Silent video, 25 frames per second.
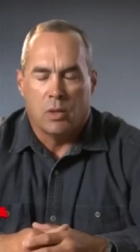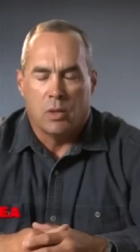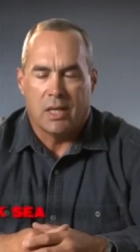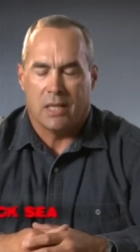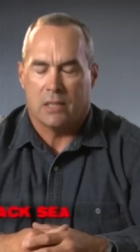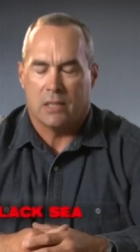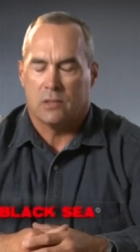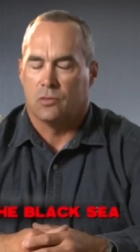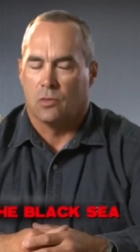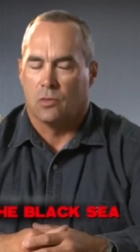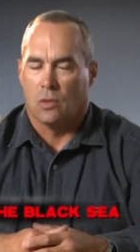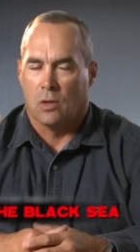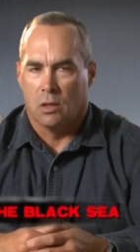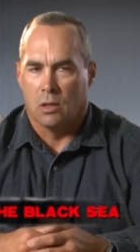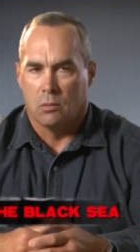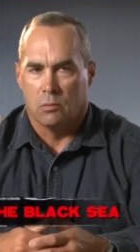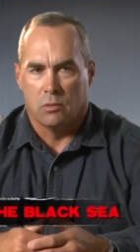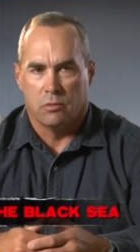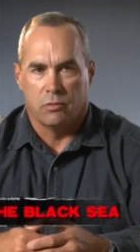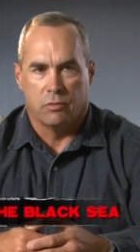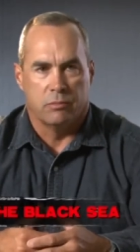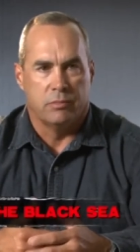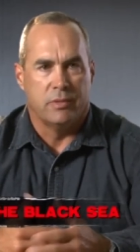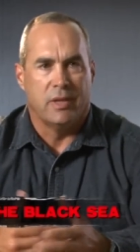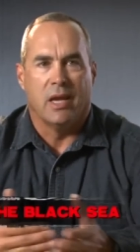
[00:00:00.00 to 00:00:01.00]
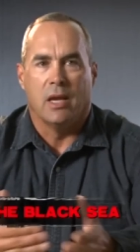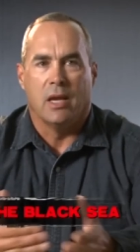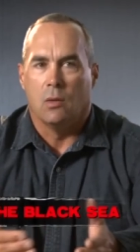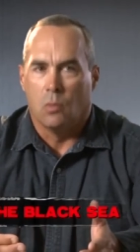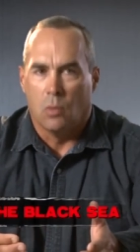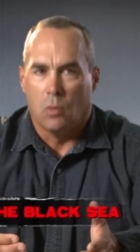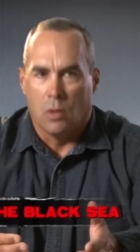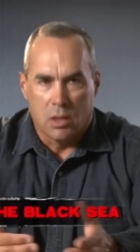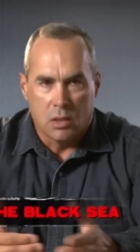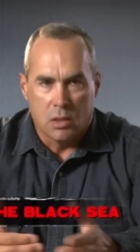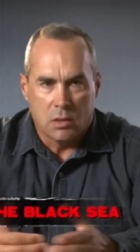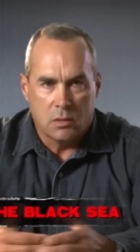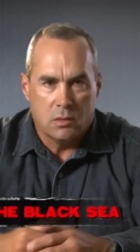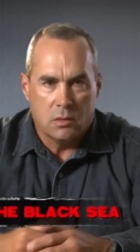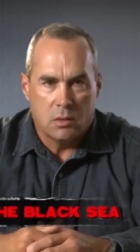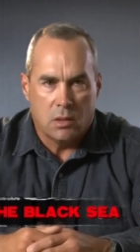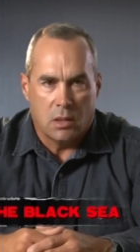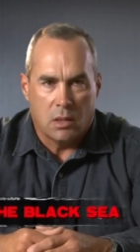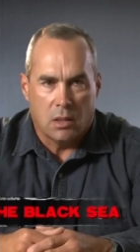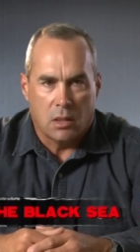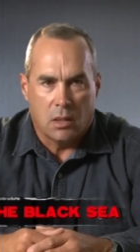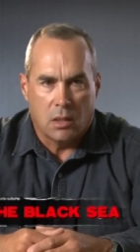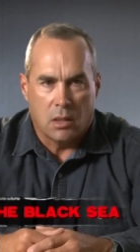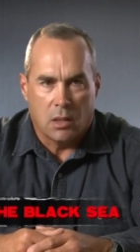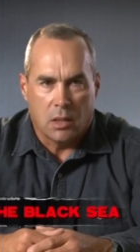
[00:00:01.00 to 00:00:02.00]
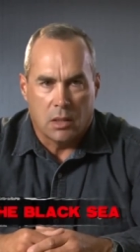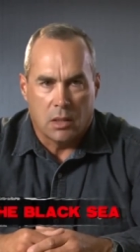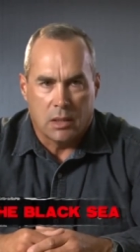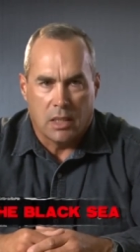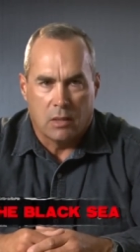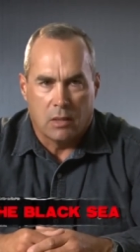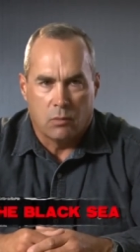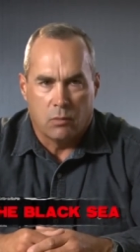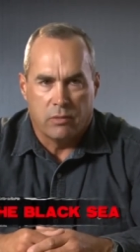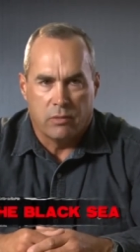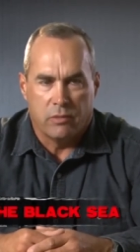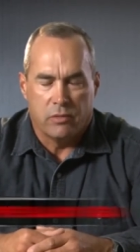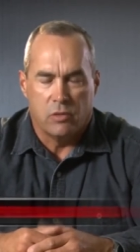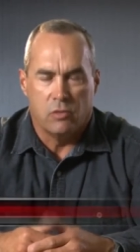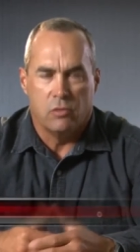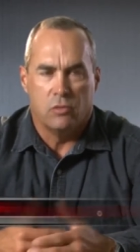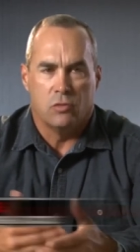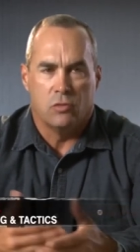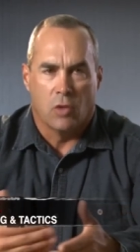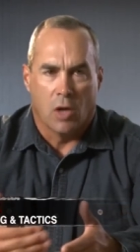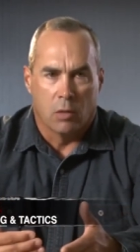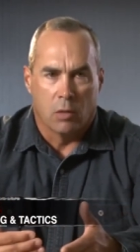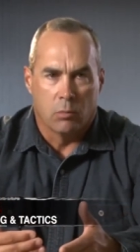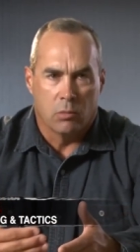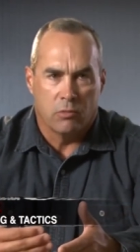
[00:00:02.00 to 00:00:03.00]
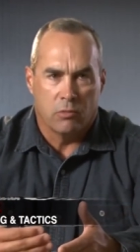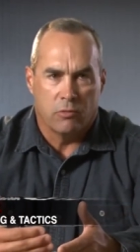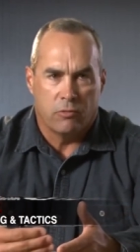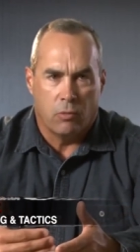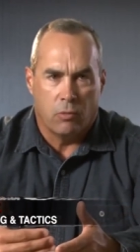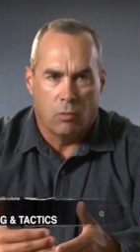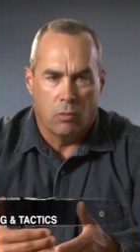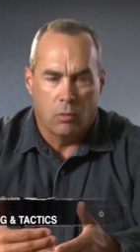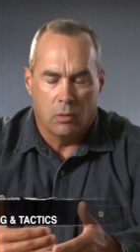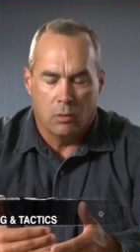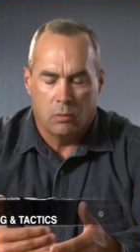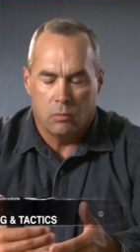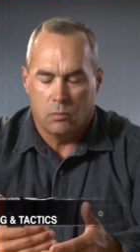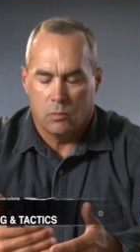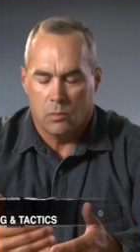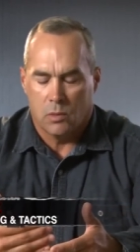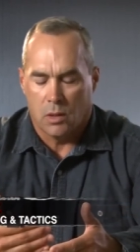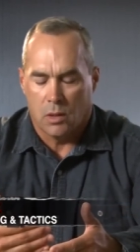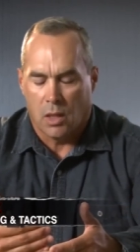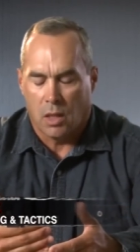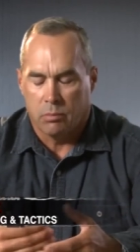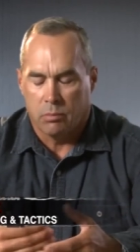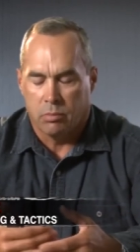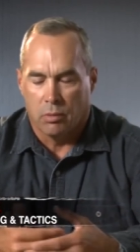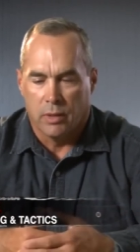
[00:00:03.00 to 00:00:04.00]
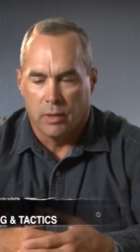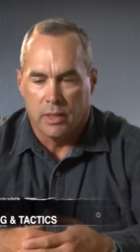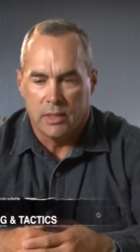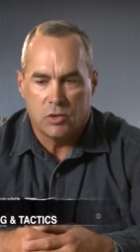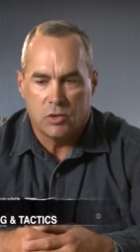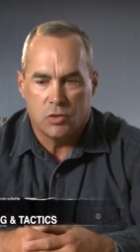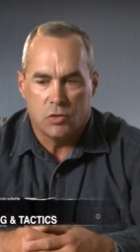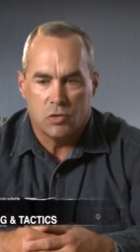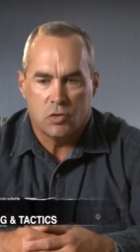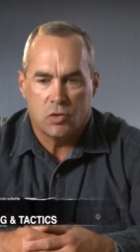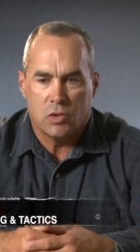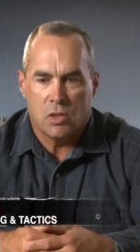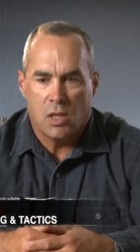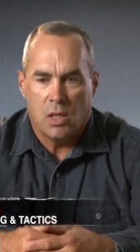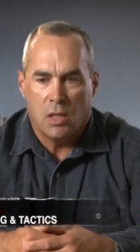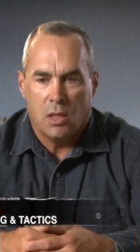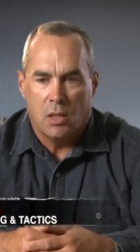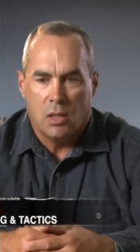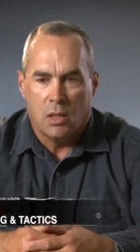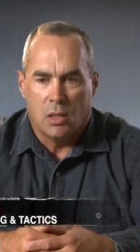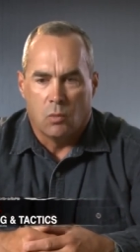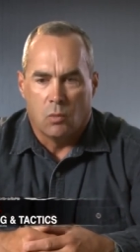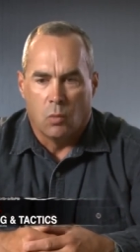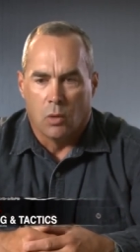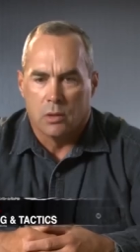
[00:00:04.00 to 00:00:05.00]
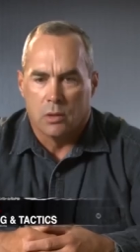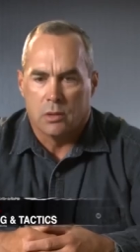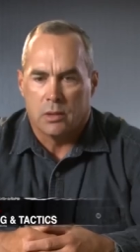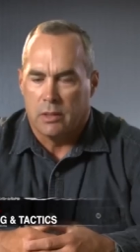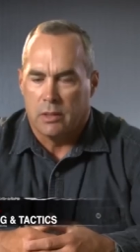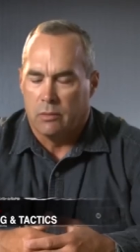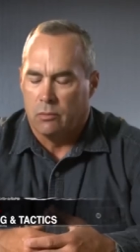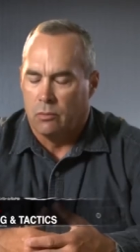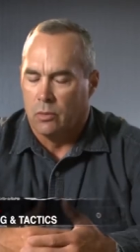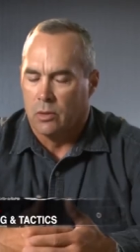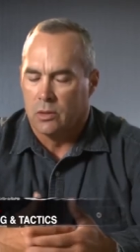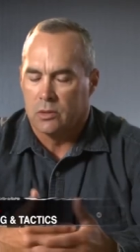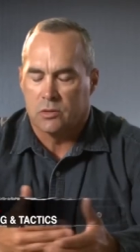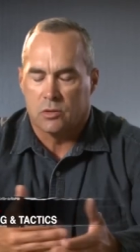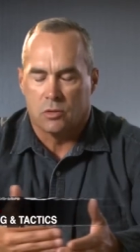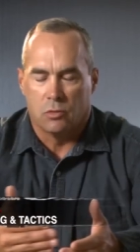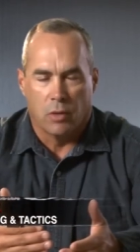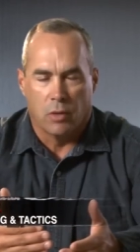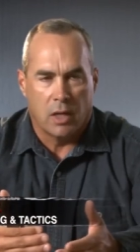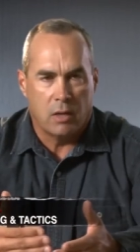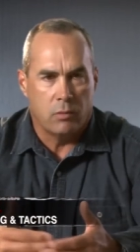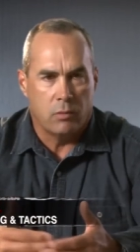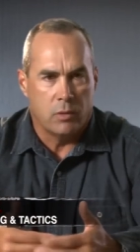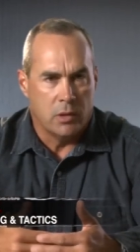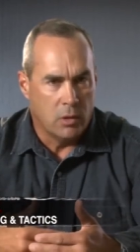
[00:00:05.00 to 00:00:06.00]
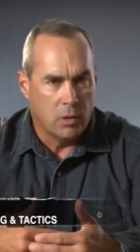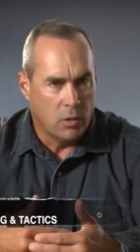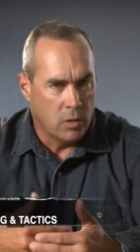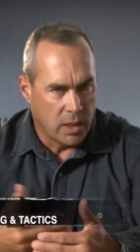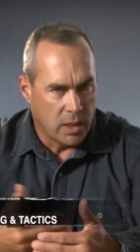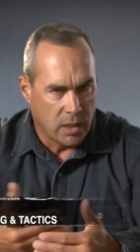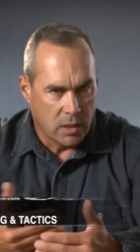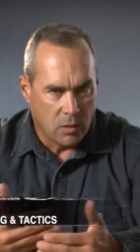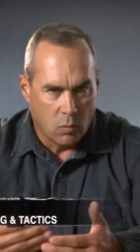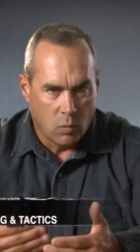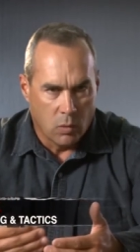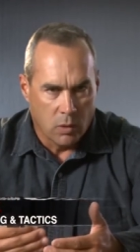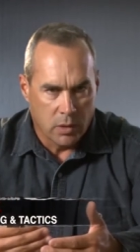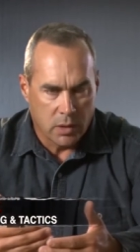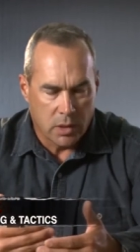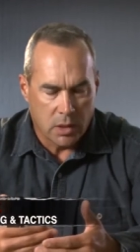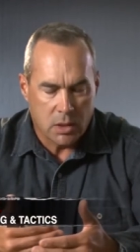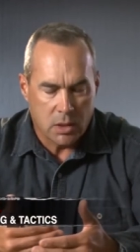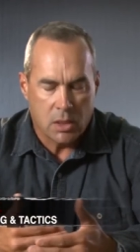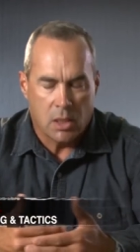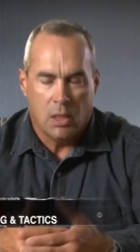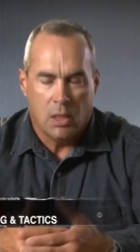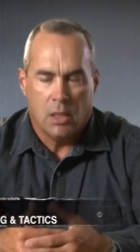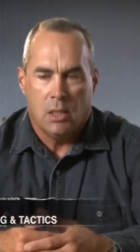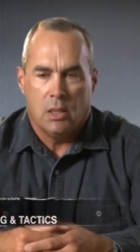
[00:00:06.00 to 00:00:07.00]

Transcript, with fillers: We'd asked for armor from day one. Again, we'd used armor before operations. It works great. We know how to work it.